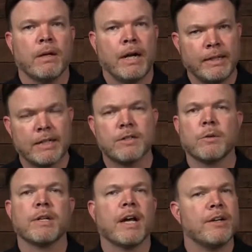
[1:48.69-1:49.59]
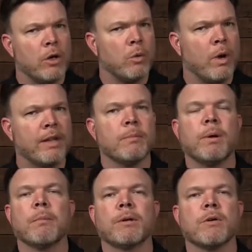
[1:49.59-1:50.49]
And that's so that I know when the
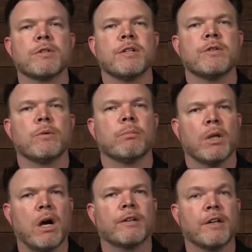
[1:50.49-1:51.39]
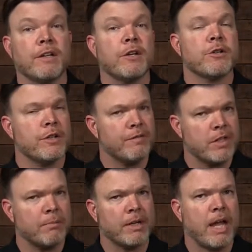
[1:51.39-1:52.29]
pump goes into a blocked condition if
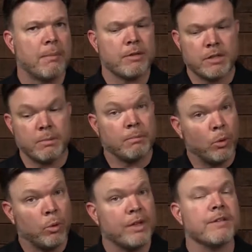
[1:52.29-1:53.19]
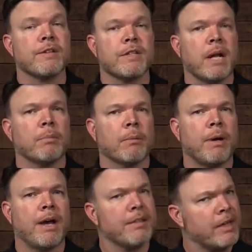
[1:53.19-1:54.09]
something happens to be pulled into the sampling
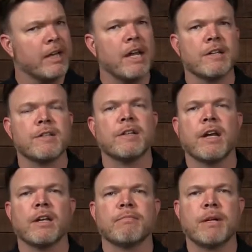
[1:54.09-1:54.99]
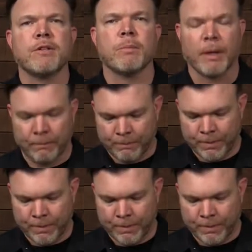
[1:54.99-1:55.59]
path and I can't see the end of my tubing.